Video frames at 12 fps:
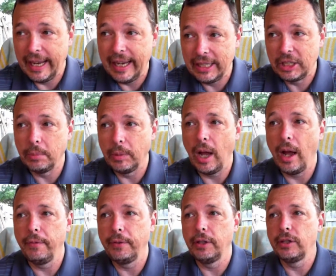gain some
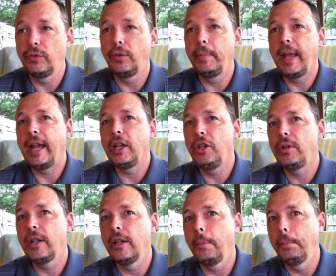confidence from that,
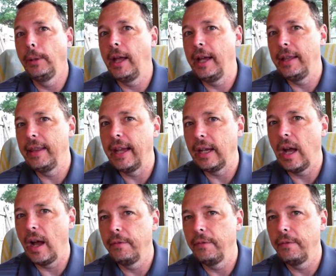you can apply that